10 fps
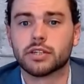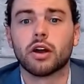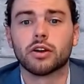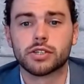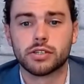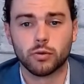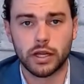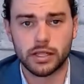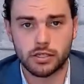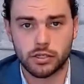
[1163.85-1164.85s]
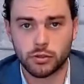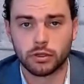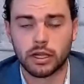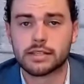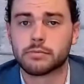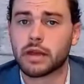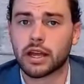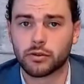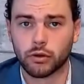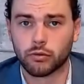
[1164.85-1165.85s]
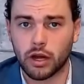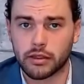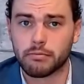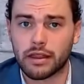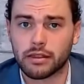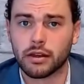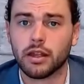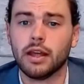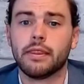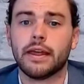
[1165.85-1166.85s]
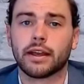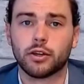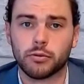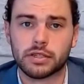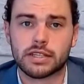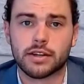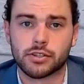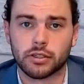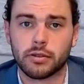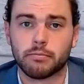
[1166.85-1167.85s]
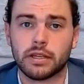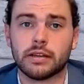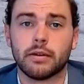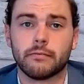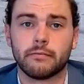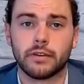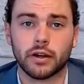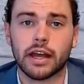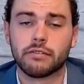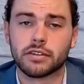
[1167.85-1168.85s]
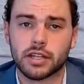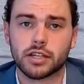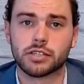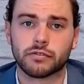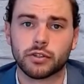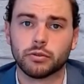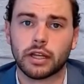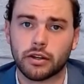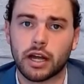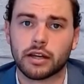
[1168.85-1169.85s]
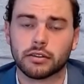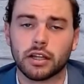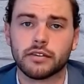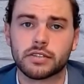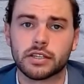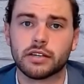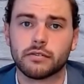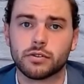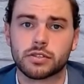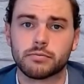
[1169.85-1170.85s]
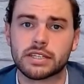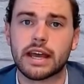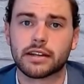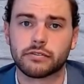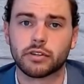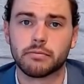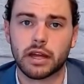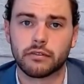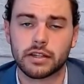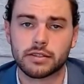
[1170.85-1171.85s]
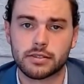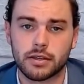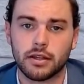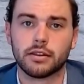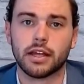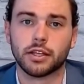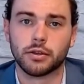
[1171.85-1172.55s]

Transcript: there are still ways to utilize a backdoor Roth method that could potentially be very advantageous for you later on in life to give you some tax-free benefits. Thank you,